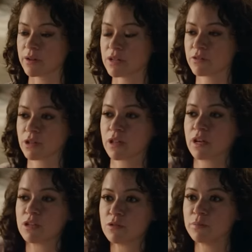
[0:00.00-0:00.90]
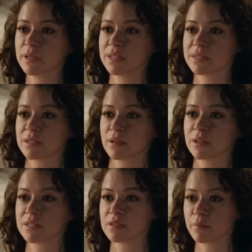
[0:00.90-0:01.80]
him to completely lose
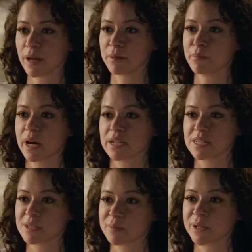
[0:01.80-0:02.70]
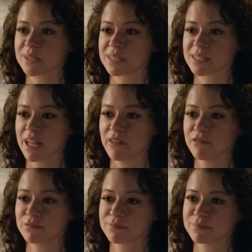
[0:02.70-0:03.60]
control? I think they tried to
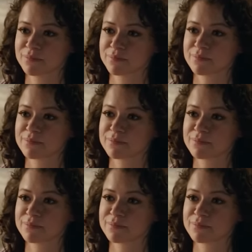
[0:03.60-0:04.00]
tease that a little